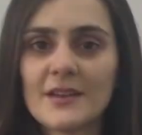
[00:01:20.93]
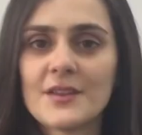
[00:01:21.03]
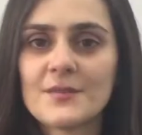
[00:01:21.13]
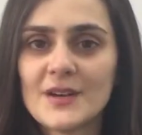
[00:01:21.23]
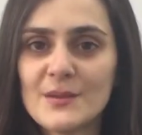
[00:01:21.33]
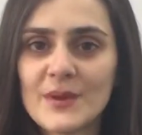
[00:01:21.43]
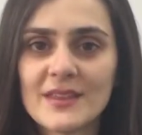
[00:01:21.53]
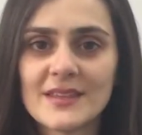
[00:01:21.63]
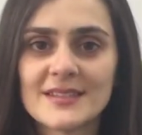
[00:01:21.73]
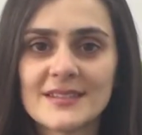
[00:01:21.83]
Another really
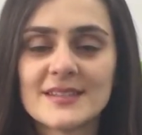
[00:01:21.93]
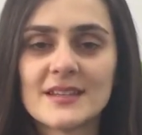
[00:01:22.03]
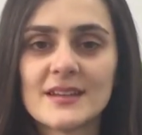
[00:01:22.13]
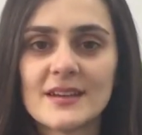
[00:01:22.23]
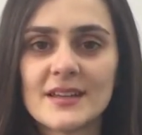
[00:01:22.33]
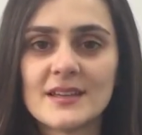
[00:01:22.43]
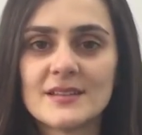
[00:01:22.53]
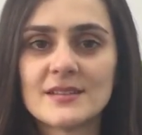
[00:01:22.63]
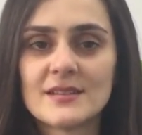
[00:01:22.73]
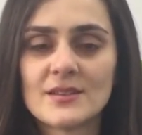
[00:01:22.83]
big thing to consider
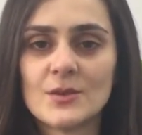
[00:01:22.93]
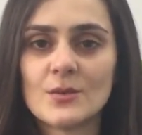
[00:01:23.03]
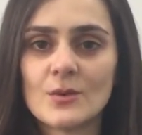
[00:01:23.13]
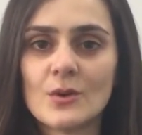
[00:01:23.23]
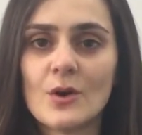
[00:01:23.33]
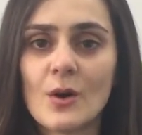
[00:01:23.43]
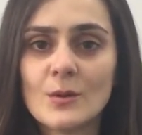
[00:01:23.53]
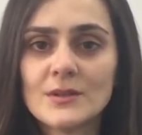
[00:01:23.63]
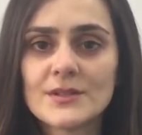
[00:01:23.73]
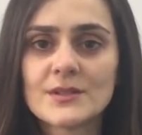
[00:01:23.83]
is your
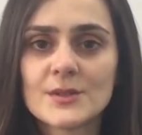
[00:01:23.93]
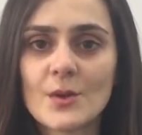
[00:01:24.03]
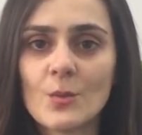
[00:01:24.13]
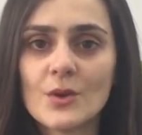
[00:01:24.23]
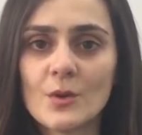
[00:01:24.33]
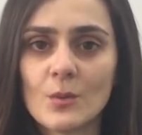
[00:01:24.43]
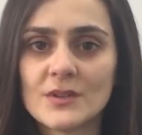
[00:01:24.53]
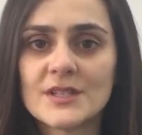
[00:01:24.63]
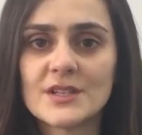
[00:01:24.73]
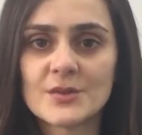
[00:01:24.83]
goals, so what you're
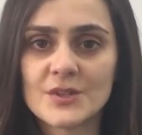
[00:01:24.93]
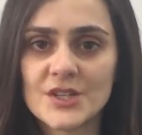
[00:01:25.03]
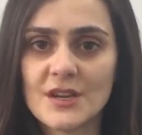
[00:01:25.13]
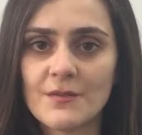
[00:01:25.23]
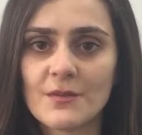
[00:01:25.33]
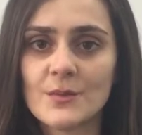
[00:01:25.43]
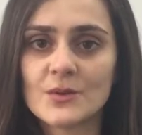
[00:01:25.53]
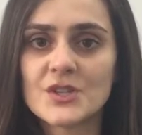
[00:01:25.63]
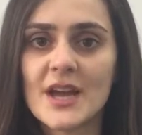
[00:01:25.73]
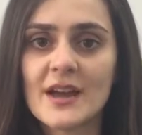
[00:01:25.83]
wanting to achieve from
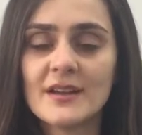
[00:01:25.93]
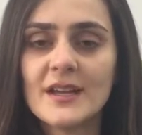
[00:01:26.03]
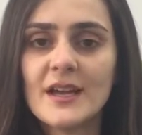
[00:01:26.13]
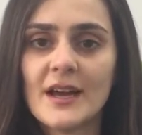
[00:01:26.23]
your chair,